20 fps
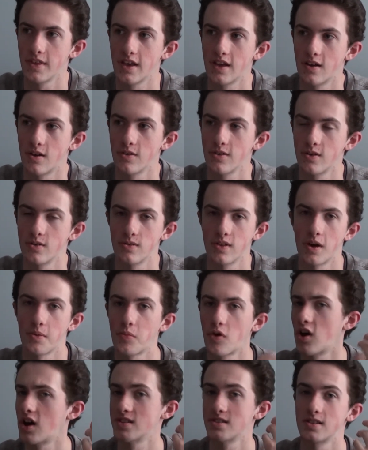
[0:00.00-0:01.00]
and although that
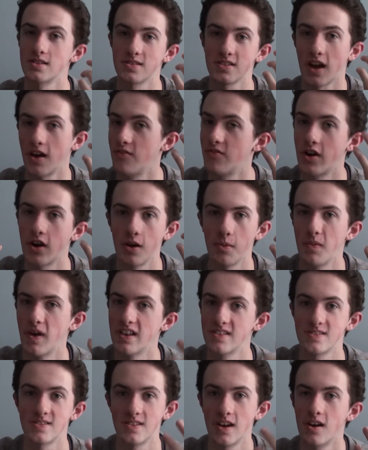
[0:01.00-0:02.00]
process got very
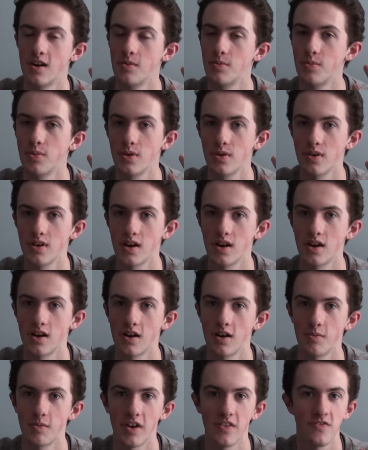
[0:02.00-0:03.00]
messed up,
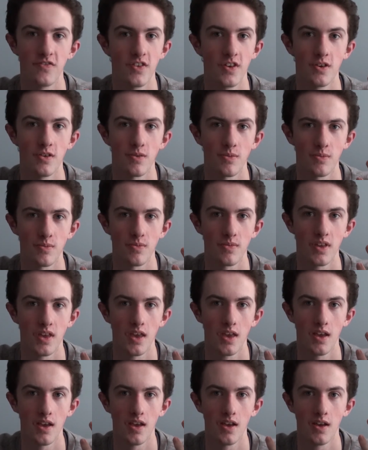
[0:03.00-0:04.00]
my film
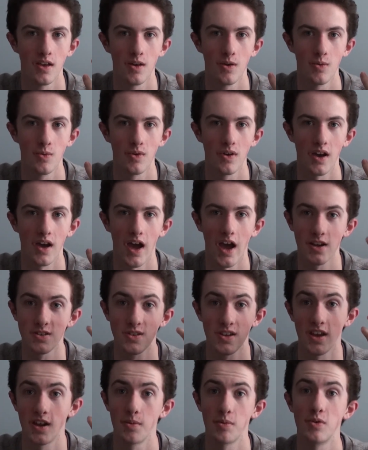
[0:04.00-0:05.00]

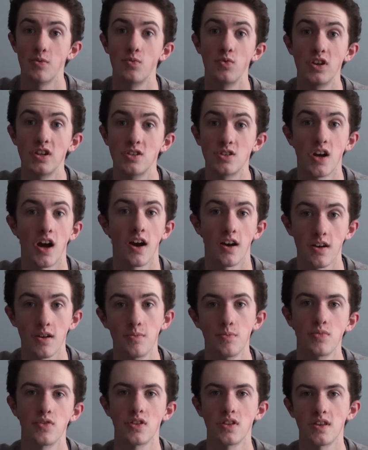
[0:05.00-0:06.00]
actually had to be reshot
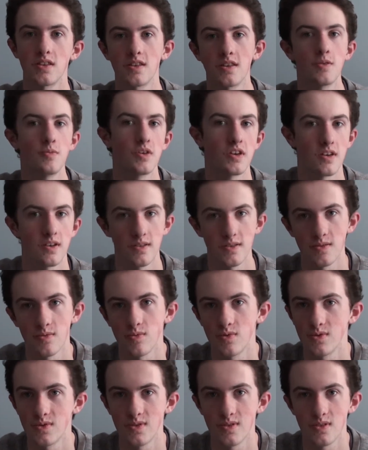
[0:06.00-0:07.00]
completely because it
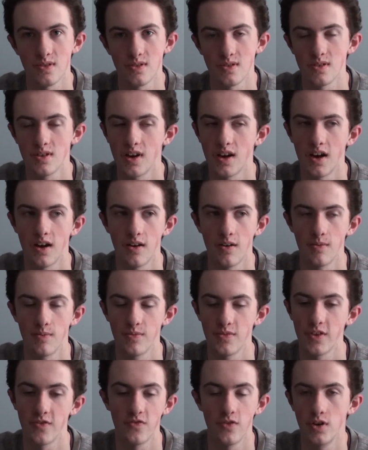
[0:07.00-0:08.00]
was
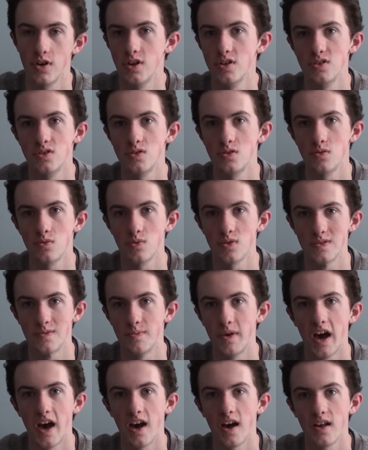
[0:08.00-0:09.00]
the footage was
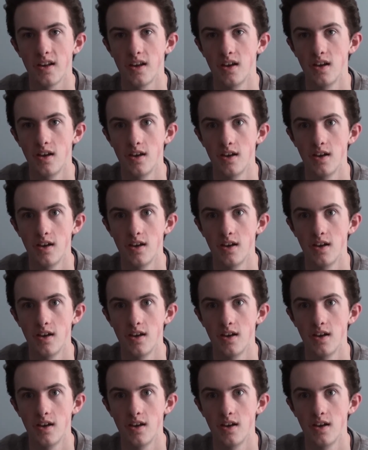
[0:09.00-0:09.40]
bad,